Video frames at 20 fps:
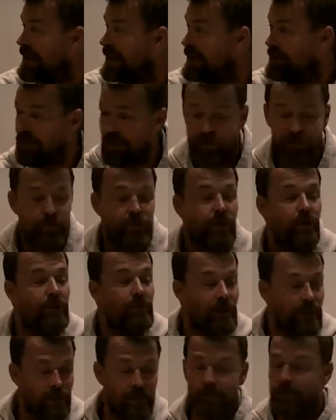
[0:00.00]
You've got too
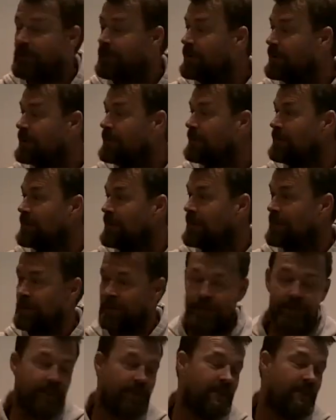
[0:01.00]
much board,
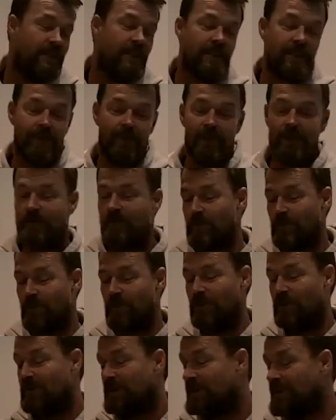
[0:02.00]
because this much
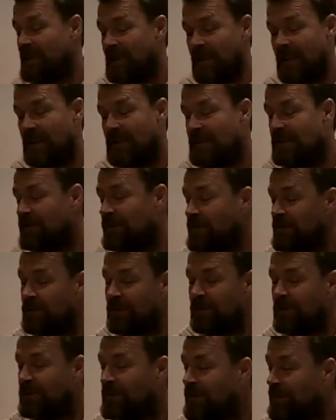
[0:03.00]
board, just an inch or
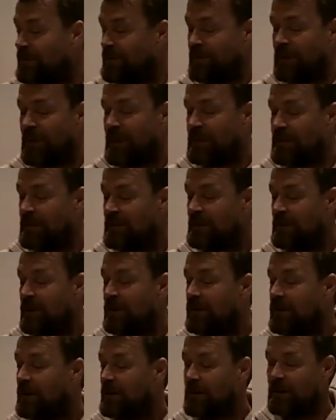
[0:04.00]
2 or 3 inches
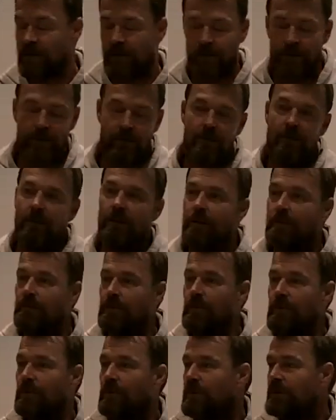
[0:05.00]
longer, it's a lot of
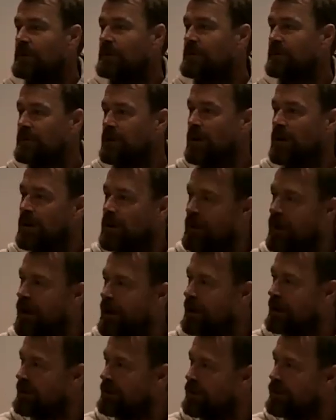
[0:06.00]
board. It's not
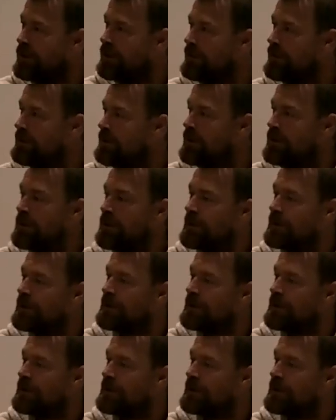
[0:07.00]
like a normal board.